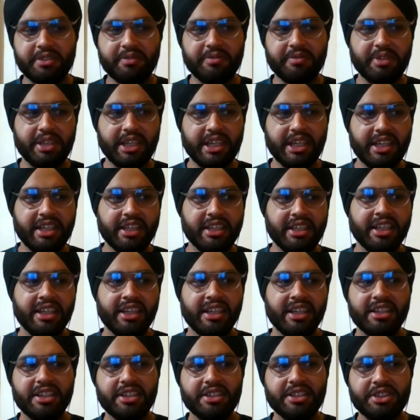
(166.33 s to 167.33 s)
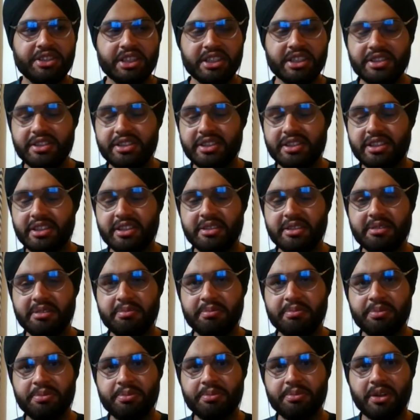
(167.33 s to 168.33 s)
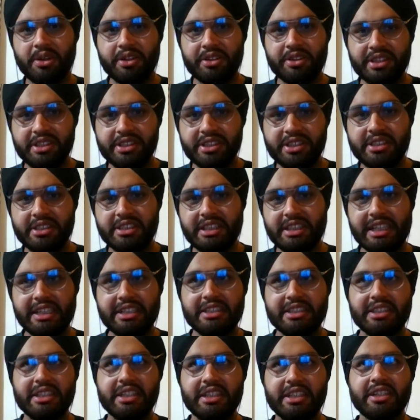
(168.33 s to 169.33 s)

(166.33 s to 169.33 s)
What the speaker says: The way Yes Sir portrayed it, that